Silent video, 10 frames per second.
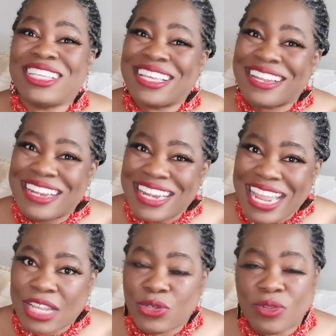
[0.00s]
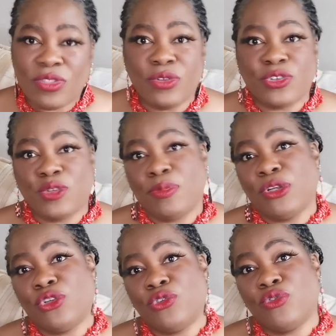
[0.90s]
connect with your
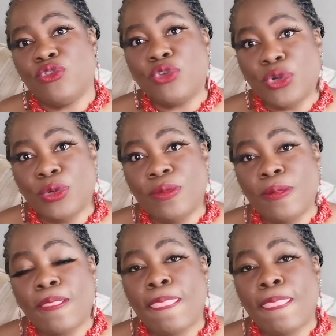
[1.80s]
spiritual crew,